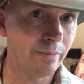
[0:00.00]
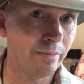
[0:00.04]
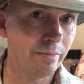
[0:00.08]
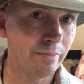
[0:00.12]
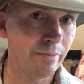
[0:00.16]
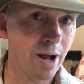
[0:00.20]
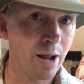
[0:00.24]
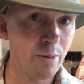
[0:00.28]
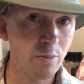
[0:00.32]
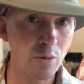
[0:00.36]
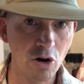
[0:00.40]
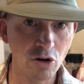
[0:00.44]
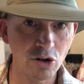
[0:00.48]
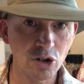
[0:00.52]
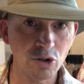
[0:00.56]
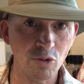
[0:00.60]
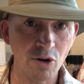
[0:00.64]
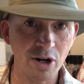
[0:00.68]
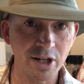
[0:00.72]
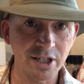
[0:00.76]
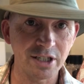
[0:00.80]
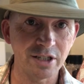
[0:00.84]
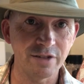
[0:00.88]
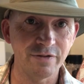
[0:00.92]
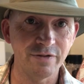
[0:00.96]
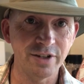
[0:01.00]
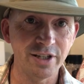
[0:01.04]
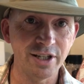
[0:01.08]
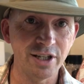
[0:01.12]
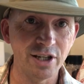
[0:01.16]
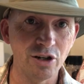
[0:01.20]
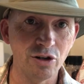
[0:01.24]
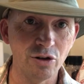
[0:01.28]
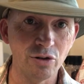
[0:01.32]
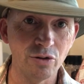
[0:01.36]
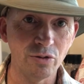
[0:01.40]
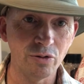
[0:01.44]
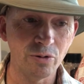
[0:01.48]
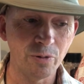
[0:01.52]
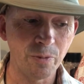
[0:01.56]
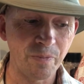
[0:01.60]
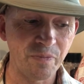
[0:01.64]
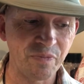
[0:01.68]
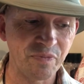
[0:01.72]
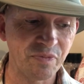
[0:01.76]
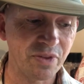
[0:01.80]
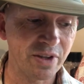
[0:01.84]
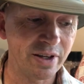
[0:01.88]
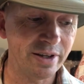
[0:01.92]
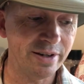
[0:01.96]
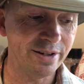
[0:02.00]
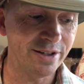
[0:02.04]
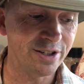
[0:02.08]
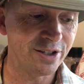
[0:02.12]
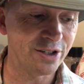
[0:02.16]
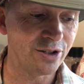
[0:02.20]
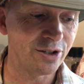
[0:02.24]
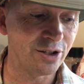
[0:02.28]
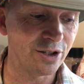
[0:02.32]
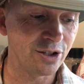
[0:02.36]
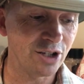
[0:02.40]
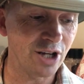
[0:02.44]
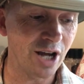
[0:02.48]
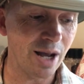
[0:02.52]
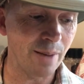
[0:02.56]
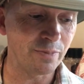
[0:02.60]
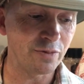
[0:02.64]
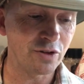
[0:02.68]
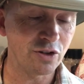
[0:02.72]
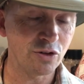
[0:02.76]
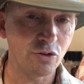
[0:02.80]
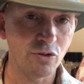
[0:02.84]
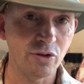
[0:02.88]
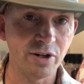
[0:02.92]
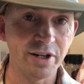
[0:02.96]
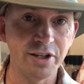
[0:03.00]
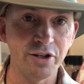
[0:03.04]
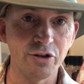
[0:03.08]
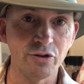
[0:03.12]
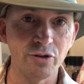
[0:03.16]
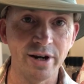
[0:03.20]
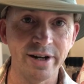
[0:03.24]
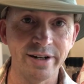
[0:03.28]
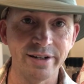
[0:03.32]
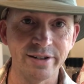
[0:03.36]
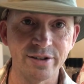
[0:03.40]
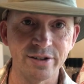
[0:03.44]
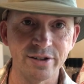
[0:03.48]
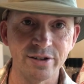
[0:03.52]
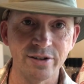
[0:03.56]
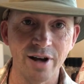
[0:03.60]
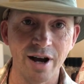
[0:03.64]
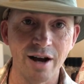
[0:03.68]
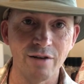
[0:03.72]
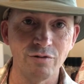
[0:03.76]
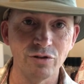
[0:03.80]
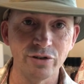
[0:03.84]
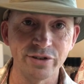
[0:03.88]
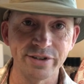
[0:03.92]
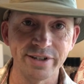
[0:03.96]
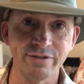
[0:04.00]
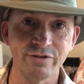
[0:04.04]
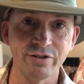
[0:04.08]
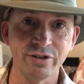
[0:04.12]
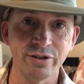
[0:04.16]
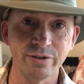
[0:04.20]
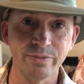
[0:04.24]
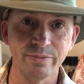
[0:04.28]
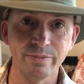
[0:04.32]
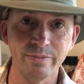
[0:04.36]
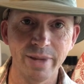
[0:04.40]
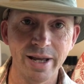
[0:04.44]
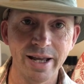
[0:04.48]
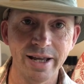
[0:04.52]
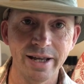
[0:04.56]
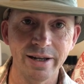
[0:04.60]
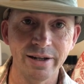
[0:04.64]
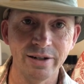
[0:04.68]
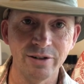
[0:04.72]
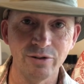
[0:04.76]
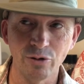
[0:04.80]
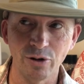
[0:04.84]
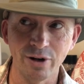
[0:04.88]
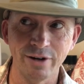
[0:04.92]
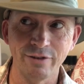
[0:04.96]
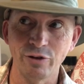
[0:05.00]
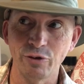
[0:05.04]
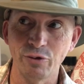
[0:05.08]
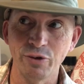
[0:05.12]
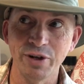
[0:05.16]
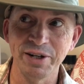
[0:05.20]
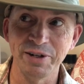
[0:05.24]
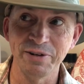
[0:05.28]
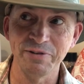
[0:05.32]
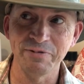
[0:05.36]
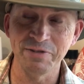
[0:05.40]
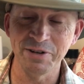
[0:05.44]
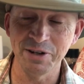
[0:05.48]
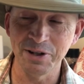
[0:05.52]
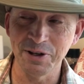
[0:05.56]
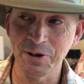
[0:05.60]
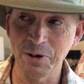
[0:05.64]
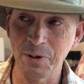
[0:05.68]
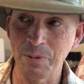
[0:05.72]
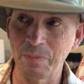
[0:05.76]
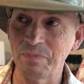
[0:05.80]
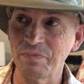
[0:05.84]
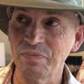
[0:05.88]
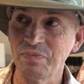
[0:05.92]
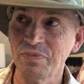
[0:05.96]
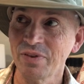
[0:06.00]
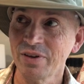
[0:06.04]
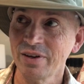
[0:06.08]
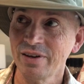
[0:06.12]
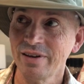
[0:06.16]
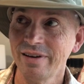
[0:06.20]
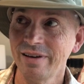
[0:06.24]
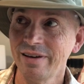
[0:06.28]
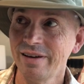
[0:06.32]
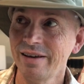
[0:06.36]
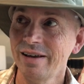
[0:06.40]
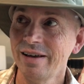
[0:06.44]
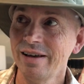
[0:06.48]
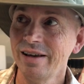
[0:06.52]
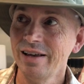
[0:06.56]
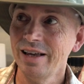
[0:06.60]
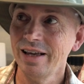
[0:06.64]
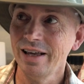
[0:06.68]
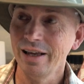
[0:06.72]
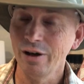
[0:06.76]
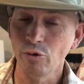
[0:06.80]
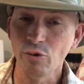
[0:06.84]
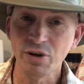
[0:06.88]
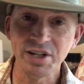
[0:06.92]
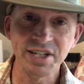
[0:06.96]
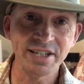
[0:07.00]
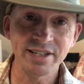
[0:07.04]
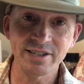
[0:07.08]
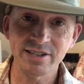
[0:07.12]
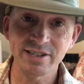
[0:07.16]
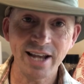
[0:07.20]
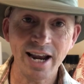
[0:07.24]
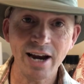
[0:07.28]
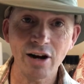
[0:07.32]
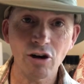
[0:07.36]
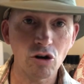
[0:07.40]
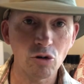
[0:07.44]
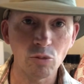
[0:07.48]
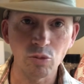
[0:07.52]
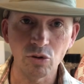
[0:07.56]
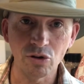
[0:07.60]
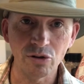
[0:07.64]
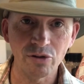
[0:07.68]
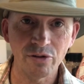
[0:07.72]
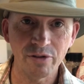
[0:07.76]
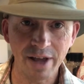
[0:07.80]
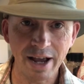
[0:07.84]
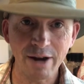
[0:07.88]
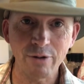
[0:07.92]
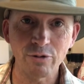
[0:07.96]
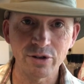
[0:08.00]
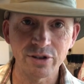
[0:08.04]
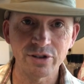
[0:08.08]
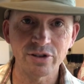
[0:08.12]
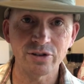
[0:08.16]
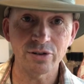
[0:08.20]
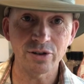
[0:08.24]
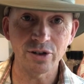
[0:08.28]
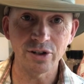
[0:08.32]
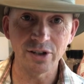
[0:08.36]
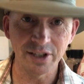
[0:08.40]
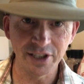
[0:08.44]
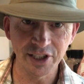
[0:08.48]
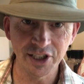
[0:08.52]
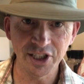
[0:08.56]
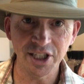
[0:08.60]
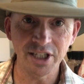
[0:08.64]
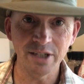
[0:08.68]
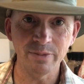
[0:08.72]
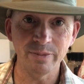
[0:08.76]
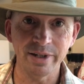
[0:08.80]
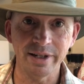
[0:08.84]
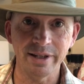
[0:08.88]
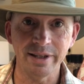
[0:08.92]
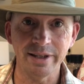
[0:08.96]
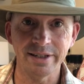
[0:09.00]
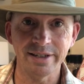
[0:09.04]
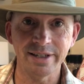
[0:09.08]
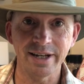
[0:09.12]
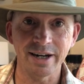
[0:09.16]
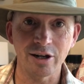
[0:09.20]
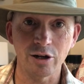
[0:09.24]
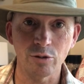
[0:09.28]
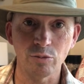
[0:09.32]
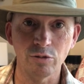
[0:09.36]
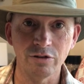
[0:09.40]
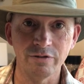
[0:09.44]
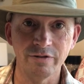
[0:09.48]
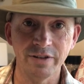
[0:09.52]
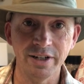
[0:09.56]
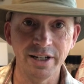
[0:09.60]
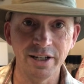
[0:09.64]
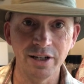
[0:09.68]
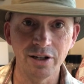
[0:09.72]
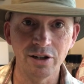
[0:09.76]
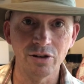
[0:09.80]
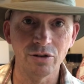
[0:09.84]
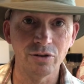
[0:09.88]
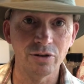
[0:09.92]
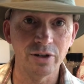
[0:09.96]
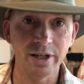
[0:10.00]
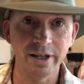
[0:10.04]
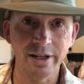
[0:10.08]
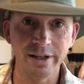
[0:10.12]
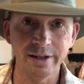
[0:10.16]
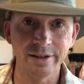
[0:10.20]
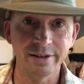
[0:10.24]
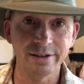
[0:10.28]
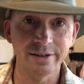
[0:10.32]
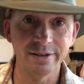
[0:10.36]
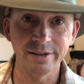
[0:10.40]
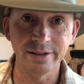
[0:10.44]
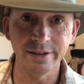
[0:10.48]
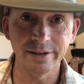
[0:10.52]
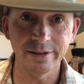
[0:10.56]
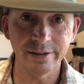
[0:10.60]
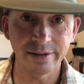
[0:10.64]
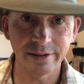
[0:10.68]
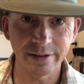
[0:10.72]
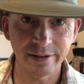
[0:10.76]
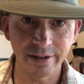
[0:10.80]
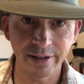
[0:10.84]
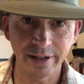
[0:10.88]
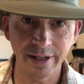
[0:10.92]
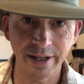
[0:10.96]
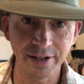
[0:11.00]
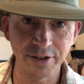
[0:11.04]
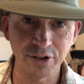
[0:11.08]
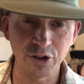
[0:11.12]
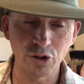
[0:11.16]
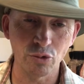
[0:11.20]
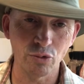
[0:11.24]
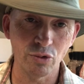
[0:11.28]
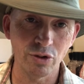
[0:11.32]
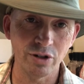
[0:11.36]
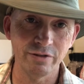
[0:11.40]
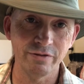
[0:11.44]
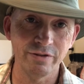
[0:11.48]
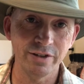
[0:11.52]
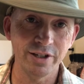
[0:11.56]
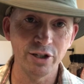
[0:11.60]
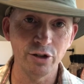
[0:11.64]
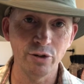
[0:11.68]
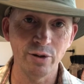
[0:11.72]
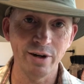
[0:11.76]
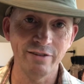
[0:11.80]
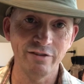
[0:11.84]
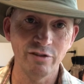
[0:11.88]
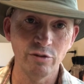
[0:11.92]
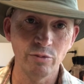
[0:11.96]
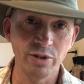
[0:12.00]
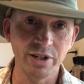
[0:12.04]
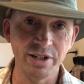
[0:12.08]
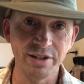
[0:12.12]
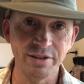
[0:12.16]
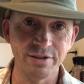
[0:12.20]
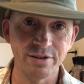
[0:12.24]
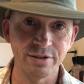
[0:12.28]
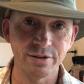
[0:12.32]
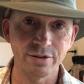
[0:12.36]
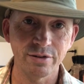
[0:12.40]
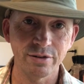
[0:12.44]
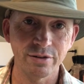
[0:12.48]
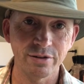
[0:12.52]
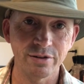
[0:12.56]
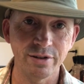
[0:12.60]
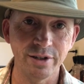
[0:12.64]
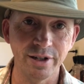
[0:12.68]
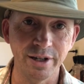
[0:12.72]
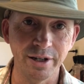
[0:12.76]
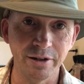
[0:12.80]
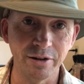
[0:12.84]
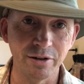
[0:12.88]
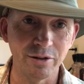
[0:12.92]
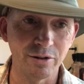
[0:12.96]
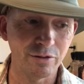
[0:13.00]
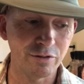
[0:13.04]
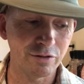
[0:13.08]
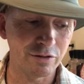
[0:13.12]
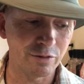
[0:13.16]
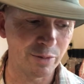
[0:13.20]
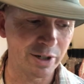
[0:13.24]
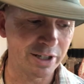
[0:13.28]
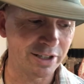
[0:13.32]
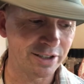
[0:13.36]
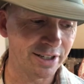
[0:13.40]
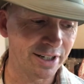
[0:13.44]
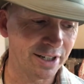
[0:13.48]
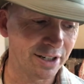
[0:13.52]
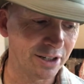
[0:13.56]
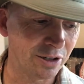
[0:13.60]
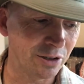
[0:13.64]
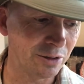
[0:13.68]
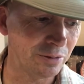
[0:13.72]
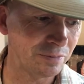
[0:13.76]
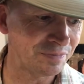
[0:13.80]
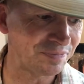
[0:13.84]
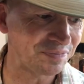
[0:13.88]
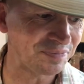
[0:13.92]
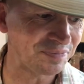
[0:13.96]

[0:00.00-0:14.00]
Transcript: my most watched video is the top 20 greatest novels ever made or ever written video, which is terrible. That was a legitimately terrible video, and it's the one video everybody's seen for my channel